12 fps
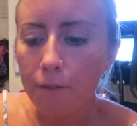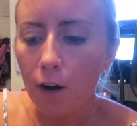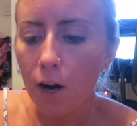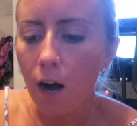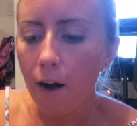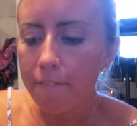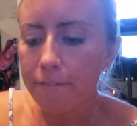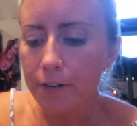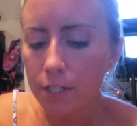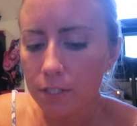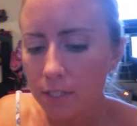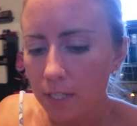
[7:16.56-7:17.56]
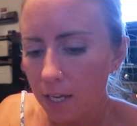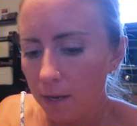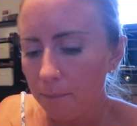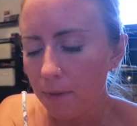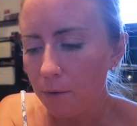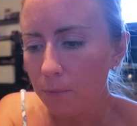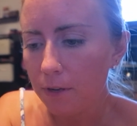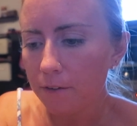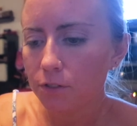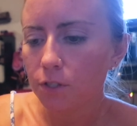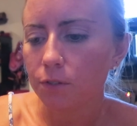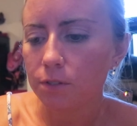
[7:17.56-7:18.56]
far, our first game that we've
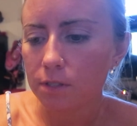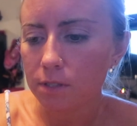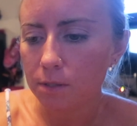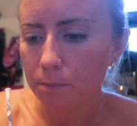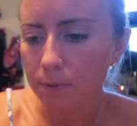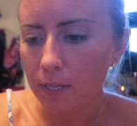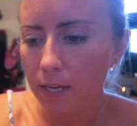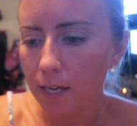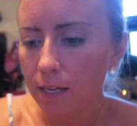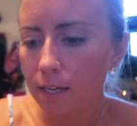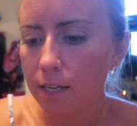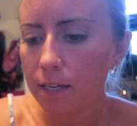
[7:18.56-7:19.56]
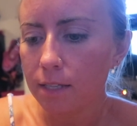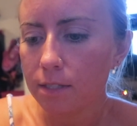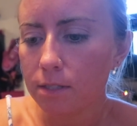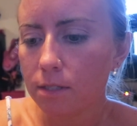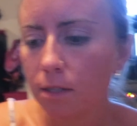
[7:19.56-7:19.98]
chosen to play is